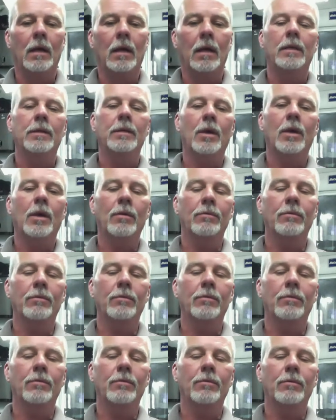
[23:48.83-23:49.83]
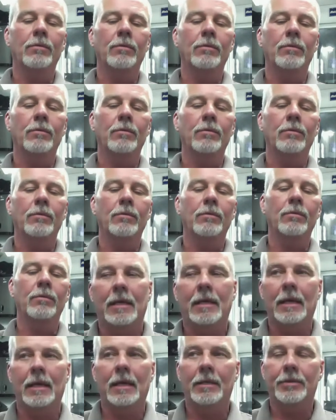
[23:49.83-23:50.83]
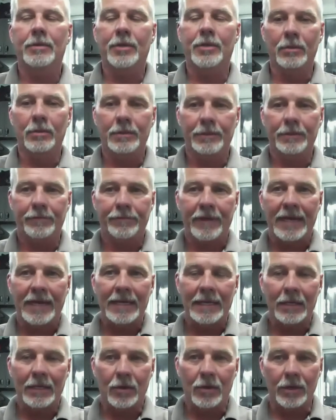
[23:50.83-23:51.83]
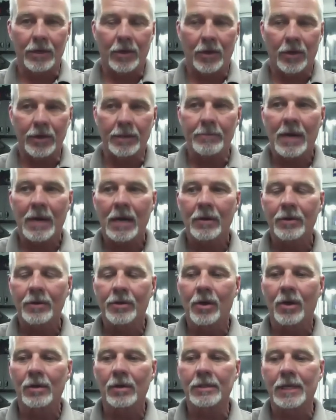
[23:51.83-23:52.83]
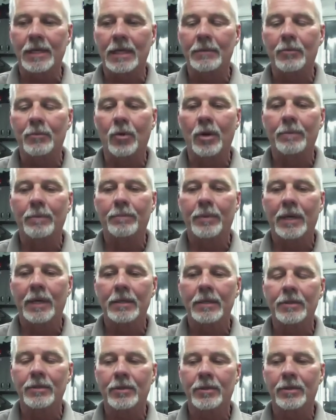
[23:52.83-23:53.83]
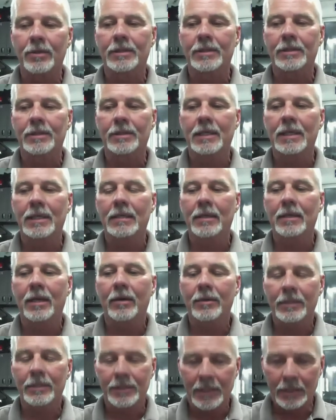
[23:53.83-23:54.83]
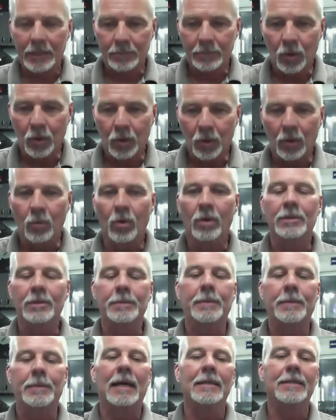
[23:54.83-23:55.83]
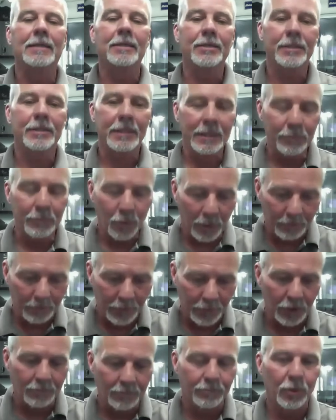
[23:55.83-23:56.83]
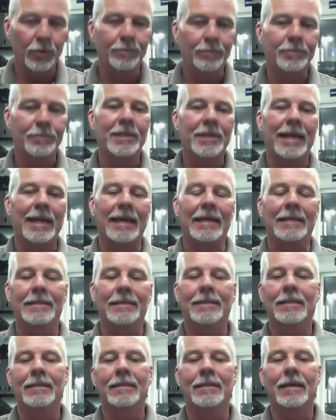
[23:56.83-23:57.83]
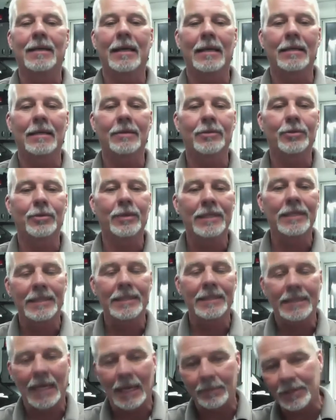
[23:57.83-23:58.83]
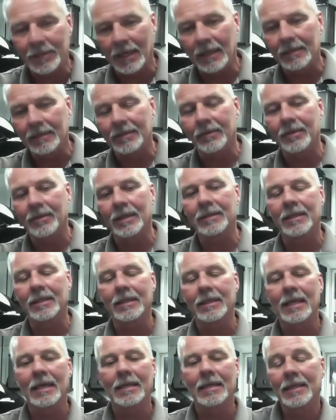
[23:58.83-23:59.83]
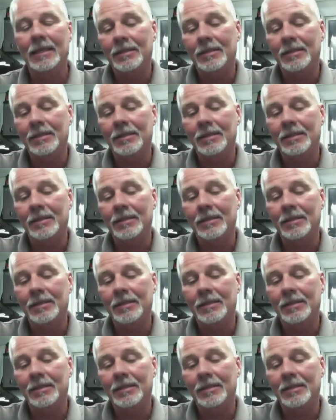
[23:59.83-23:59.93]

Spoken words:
You don't really see much in terms of fading on the modern cars anymore, but you do see you see more water spots, and you see more bird poop stains and tree sap stains and things like that, because that's